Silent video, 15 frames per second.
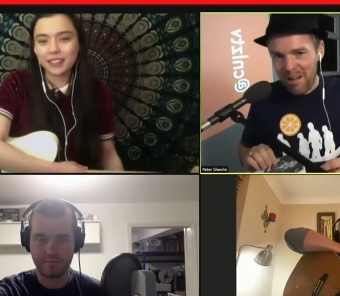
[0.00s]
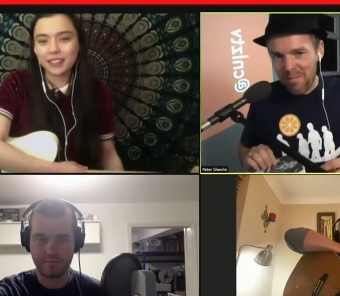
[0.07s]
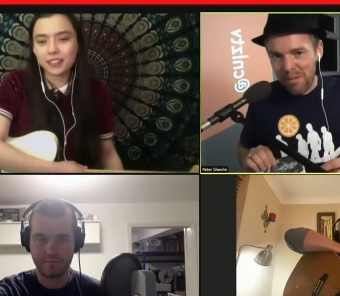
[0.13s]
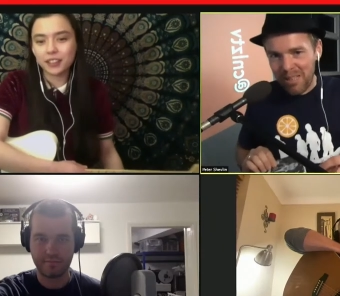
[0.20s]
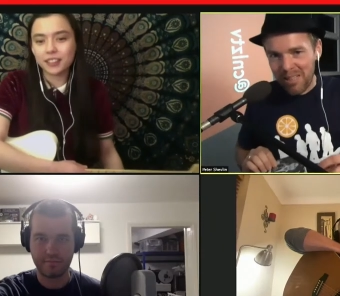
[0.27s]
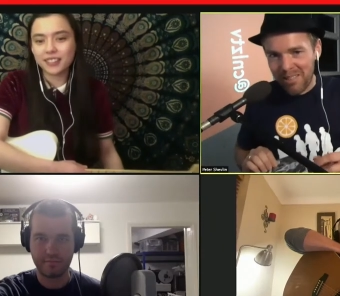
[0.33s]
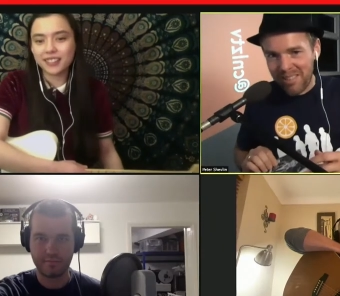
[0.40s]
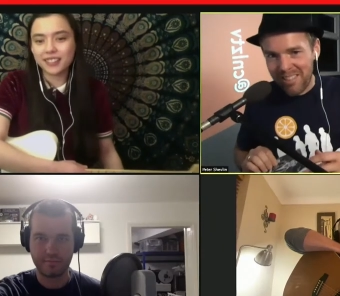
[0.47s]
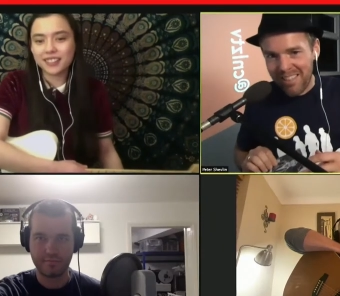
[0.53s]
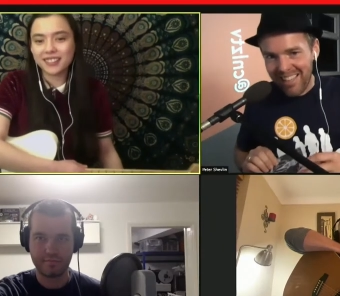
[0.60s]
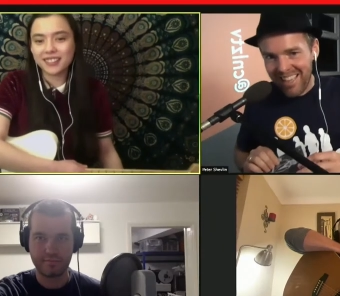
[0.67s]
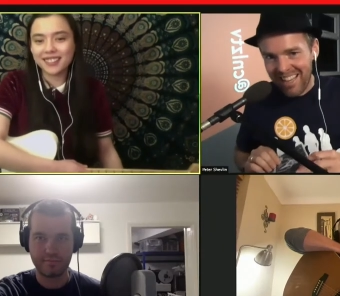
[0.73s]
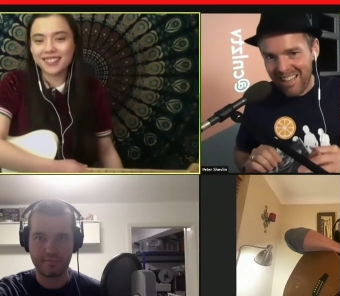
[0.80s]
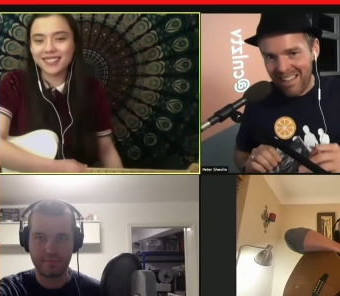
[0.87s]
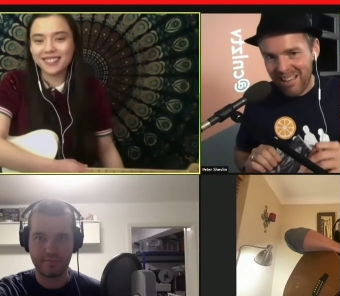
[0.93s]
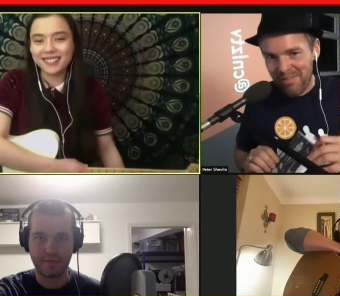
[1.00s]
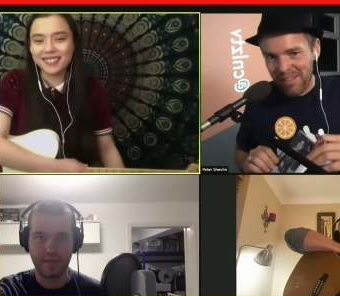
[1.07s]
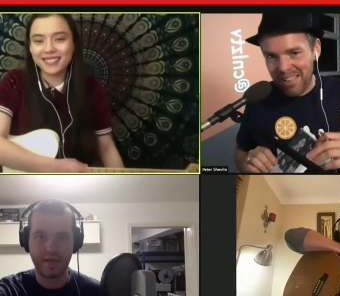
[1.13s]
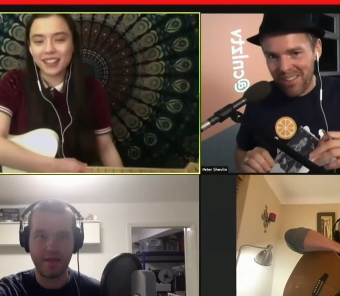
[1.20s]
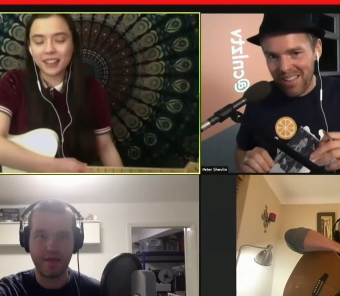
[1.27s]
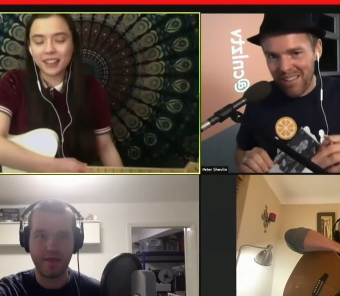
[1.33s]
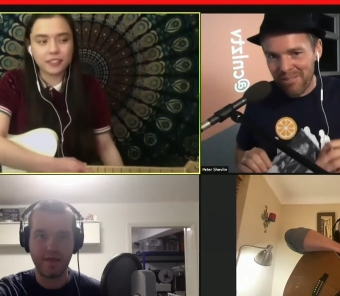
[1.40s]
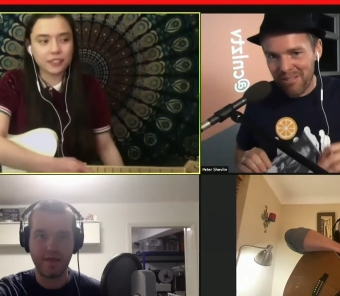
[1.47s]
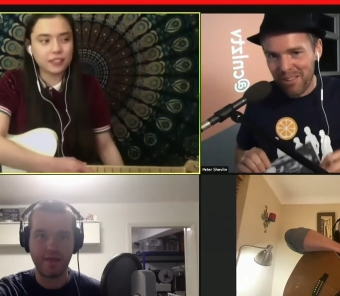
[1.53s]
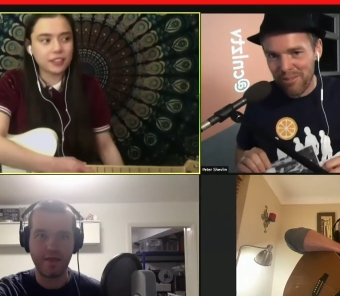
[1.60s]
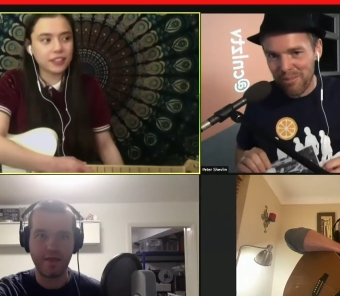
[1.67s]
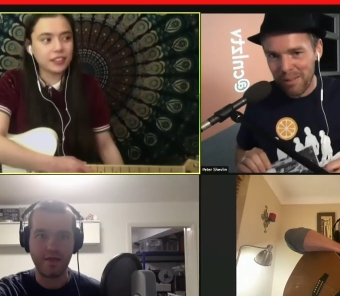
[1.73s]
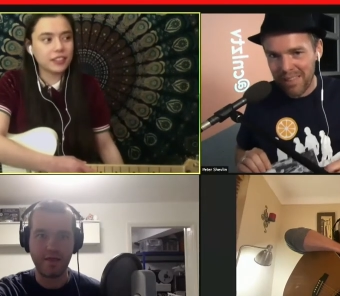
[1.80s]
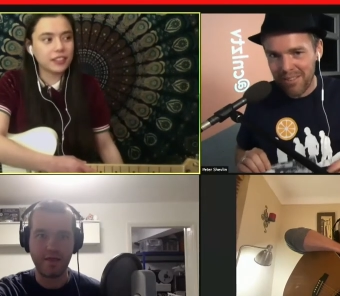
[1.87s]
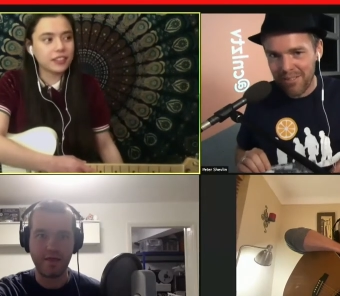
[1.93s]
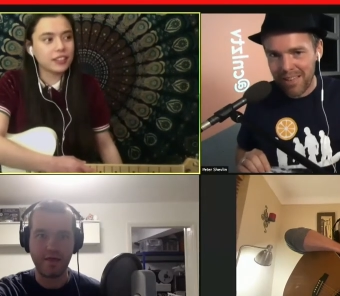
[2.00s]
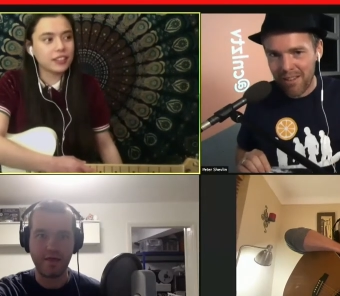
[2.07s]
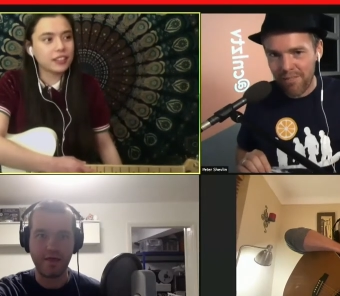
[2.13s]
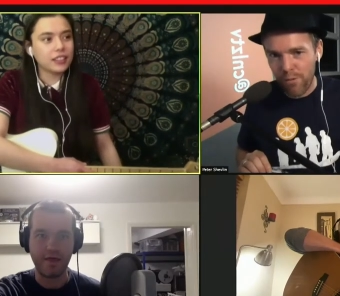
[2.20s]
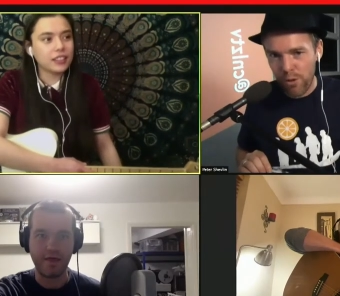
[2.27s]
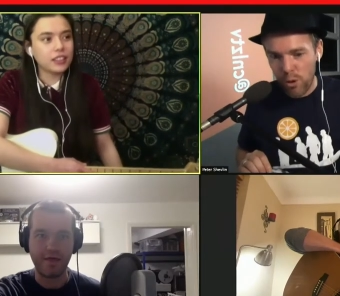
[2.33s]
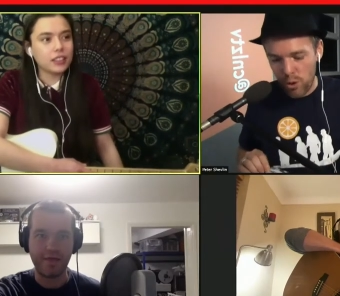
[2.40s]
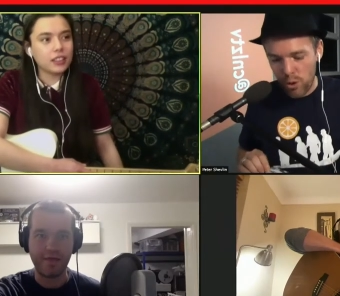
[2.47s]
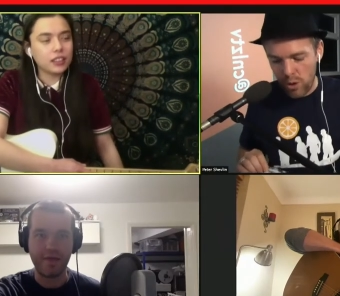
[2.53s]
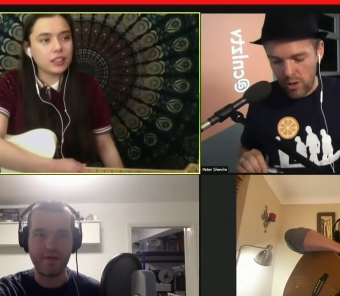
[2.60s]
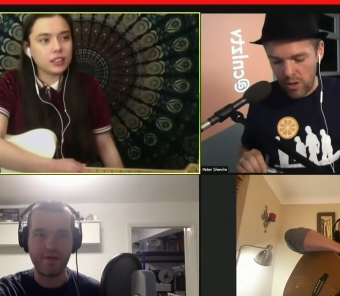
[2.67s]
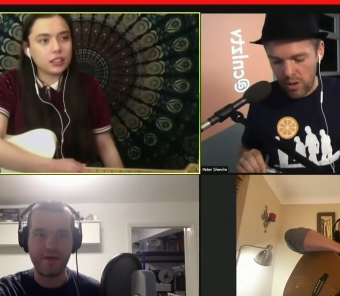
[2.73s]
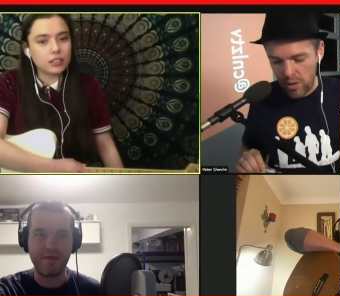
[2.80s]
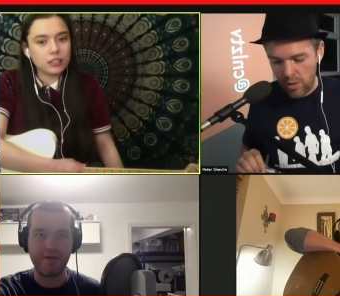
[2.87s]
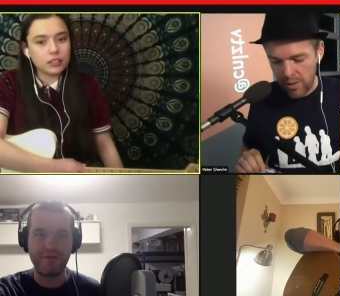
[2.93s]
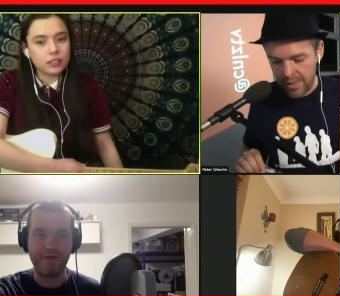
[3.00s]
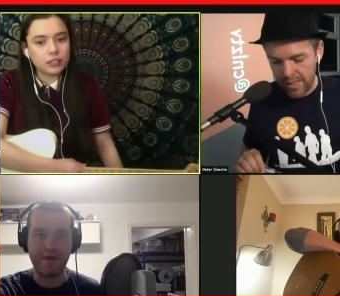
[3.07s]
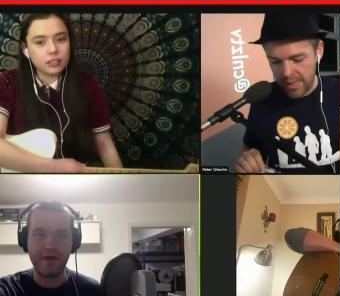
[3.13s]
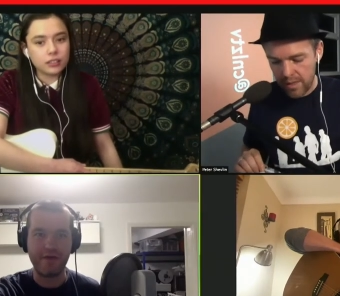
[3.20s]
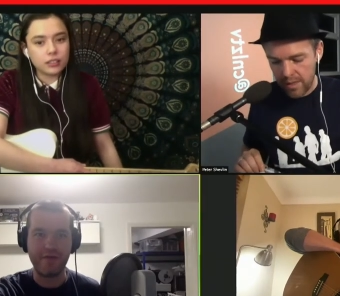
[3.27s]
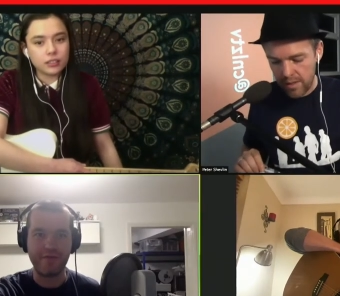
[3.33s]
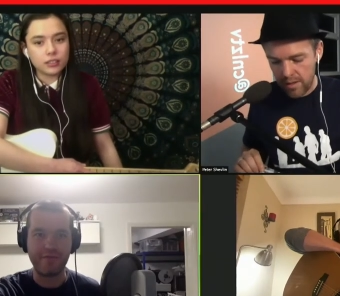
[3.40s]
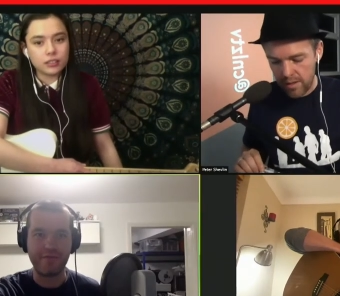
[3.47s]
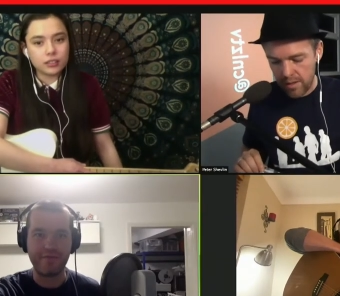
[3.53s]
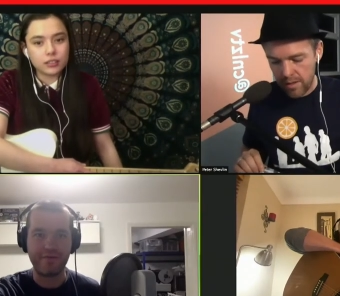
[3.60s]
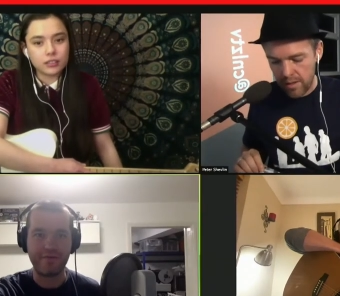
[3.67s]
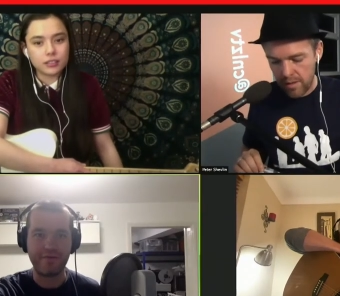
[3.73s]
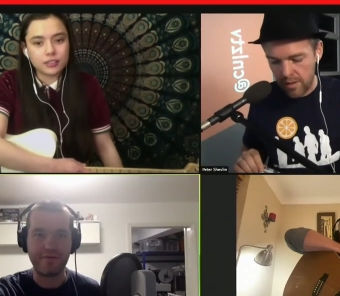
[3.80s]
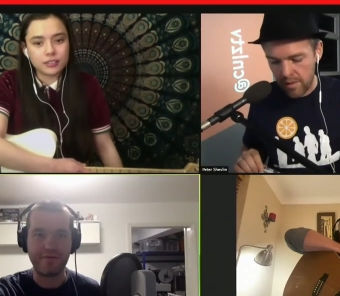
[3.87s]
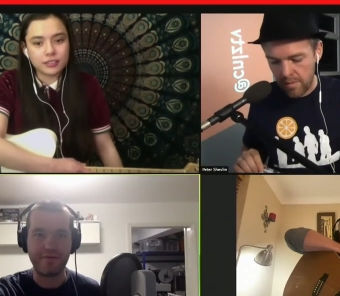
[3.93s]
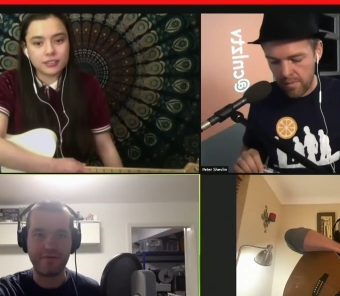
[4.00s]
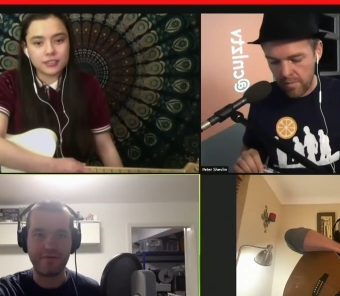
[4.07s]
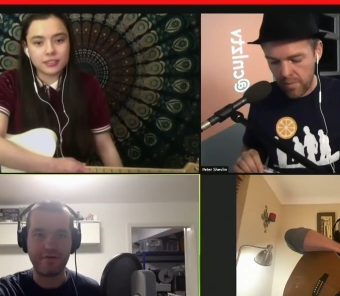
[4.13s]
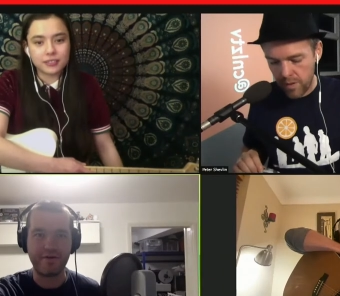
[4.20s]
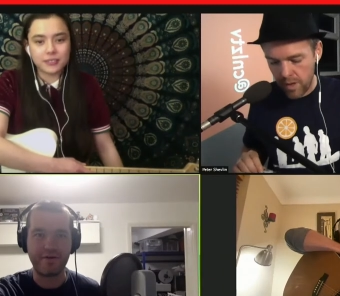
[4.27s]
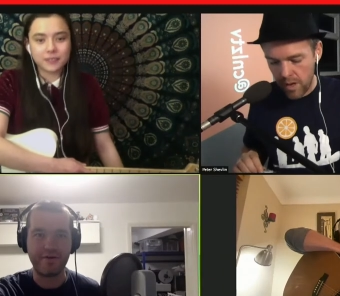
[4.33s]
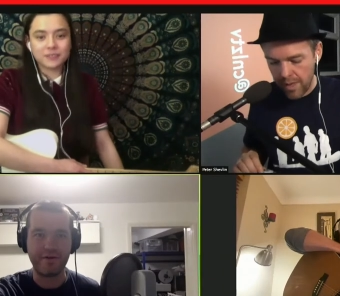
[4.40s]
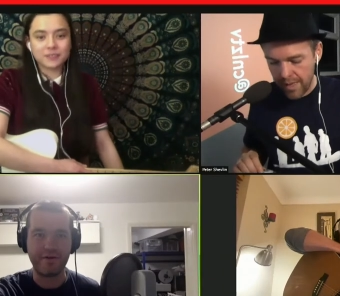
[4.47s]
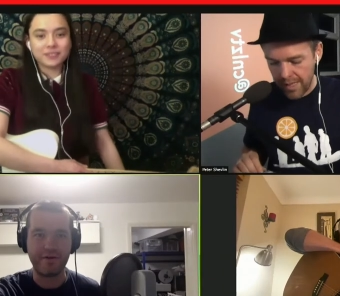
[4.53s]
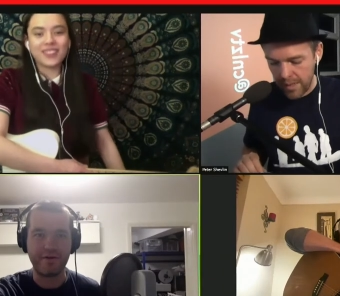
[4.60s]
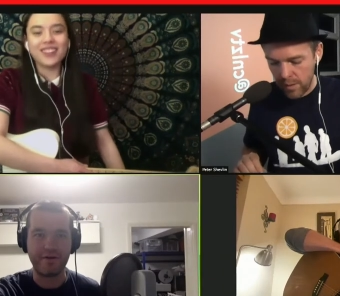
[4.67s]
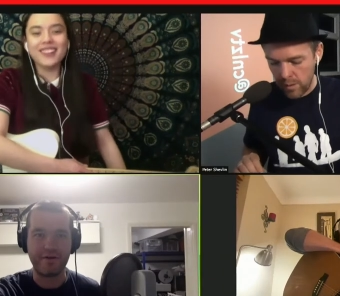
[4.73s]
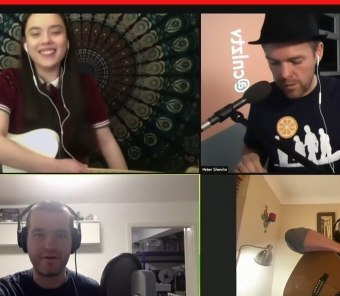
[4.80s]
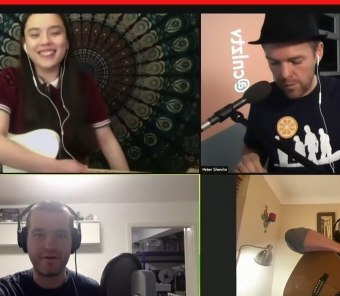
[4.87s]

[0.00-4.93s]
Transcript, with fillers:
Speaker 1: much? Uh, how many? How many? Was that four? I think you've done five. No, I think that was